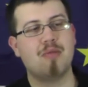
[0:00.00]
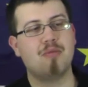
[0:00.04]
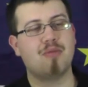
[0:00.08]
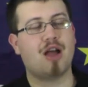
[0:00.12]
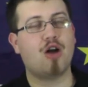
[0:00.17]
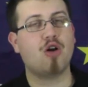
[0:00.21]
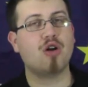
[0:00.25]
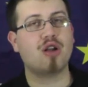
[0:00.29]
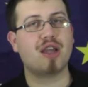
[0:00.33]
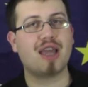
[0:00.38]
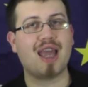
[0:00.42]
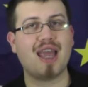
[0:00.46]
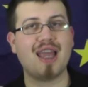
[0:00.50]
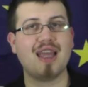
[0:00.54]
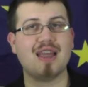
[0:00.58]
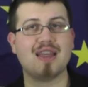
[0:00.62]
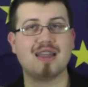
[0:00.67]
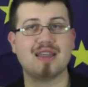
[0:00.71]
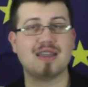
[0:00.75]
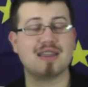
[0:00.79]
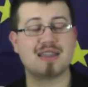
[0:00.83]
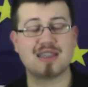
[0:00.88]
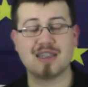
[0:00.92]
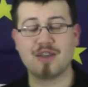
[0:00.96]
Okay,
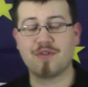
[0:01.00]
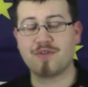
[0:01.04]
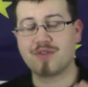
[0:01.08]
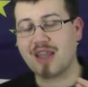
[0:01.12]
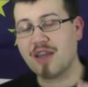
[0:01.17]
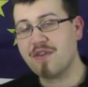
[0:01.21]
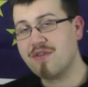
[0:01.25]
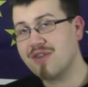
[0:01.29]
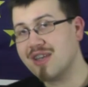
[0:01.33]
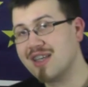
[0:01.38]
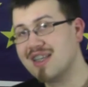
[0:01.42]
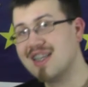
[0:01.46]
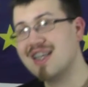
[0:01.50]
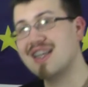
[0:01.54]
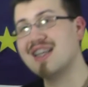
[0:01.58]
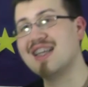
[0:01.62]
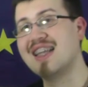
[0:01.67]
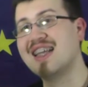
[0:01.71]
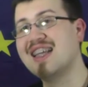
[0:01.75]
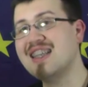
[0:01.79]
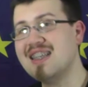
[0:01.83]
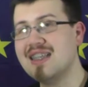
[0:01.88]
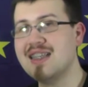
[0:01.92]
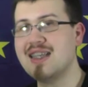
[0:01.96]
it's definitely an
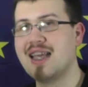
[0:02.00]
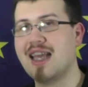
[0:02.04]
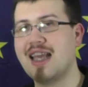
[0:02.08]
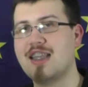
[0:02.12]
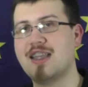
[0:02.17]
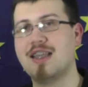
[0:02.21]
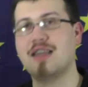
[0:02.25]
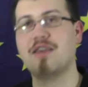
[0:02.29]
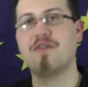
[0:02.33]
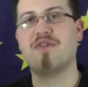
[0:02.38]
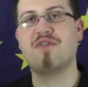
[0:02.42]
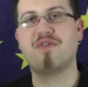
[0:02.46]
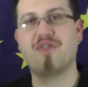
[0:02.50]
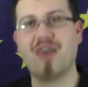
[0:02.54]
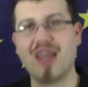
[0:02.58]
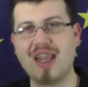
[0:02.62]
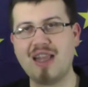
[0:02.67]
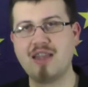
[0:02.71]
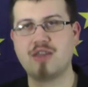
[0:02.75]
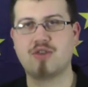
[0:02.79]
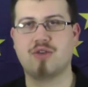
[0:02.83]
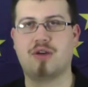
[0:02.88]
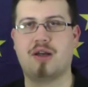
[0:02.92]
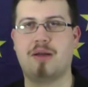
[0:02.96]
indicator and a
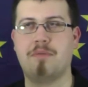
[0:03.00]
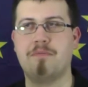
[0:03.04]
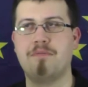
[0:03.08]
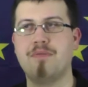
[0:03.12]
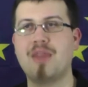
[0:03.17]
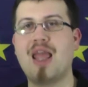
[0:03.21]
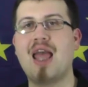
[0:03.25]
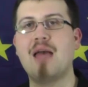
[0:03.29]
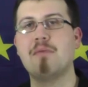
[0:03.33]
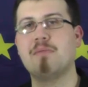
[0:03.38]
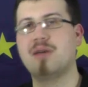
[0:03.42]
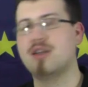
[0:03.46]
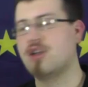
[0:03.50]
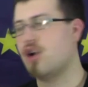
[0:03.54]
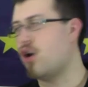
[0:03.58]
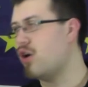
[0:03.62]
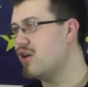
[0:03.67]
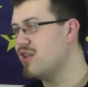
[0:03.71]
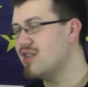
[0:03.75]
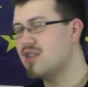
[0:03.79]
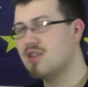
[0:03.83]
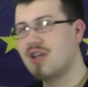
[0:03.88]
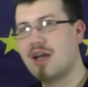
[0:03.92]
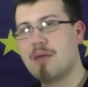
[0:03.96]
factor, but
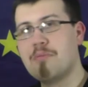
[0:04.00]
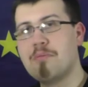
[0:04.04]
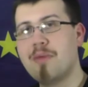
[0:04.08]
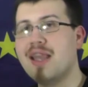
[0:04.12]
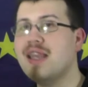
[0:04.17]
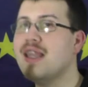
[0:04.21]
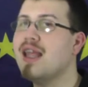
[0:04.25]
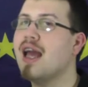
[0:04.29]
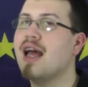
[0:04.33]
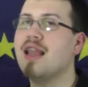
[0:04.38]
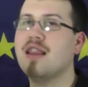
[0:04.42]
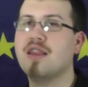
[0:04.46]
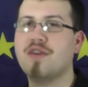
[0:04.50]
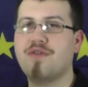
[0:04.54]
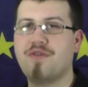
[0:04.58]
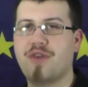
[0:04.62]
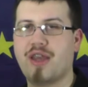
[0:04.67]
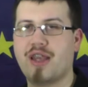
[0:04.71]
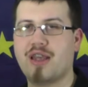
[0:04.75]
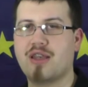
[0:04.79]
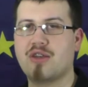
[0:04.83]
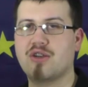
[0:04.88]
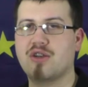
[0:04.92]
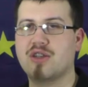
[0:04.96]
also many other
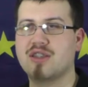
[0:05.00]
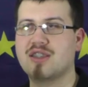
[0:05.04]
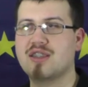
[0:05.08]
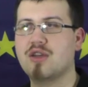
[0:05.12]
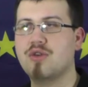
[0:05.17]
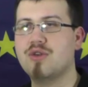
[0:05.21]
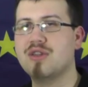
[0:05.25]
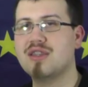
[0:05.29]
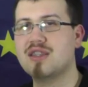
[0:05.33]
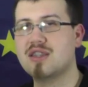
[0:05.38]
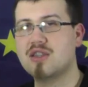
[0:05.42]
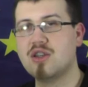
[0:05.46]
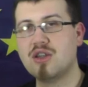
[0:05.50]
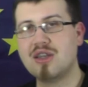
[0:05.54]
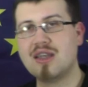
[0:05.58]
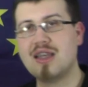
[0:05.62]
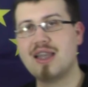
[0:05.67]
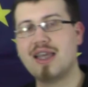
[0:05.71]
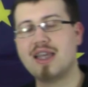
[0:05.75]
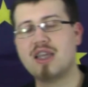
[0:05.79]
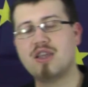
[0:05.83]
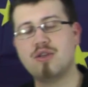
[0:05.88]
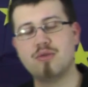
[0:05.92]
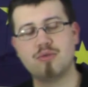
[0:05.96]
factors. So it's not
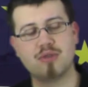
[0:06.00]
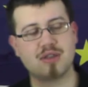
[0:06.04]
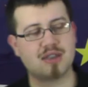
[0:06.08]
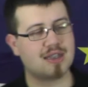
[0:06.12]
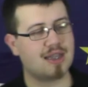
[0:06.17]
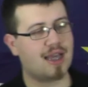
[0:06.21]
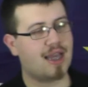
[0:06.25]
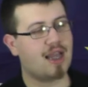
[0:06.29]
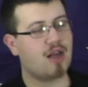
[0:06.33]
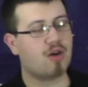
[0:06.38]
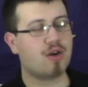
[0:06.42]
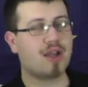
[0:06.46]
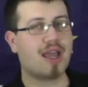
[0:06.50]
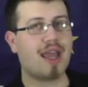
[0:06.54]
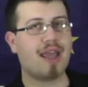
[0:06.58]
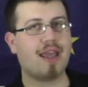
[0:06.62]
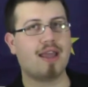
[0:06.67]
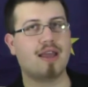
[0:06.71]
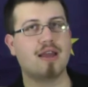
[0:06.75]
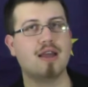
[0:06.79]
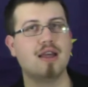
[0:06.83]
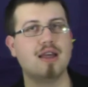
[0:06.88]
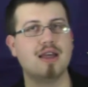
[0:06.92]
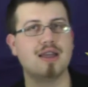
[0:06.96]
like you would say,
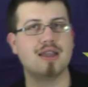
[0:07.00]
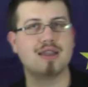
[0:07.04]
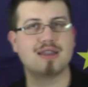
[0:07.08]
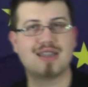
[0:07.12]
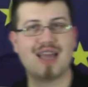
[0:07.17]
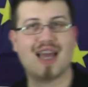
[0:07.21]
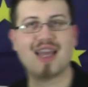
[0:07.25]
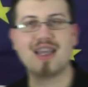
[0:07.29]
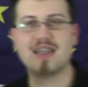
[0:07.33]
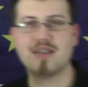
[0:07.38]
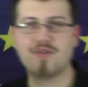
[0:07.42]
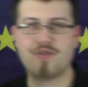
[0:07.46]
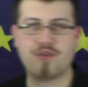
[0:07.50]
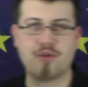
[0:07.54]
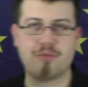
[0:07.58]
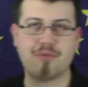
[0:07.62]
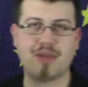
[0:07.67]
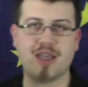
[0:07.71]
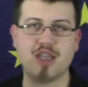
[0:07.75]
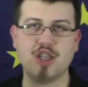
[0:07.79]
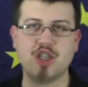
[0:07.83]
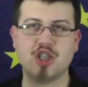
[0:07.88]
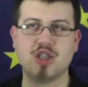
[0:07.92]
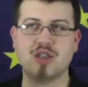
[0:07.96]
okay, tight
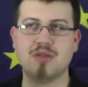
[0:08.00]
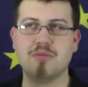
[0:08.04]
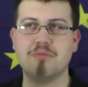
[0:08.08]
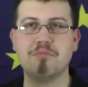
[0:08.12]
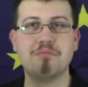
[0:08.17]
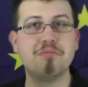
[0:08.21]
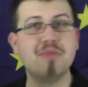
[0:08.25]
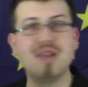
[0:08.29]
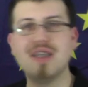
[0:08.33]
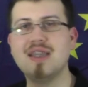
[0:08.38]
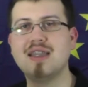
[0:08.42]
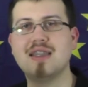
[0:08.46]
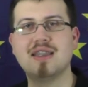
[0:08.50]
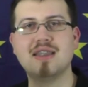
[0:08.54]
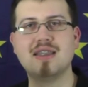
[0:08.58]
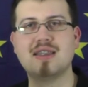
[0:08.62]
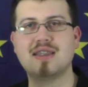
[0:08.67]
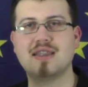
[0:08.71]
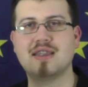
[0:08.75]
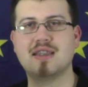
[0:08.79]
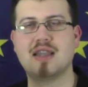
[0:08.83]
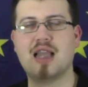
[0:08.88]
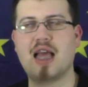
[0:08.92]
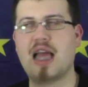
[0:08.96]
formation
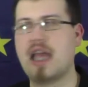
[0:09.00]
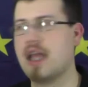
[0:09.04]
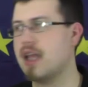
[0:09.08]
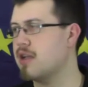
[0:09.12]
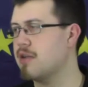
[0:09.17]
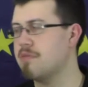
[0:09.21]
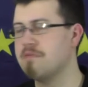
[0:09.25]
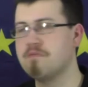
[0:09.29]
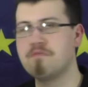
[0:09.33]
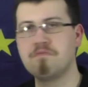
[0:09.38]
means like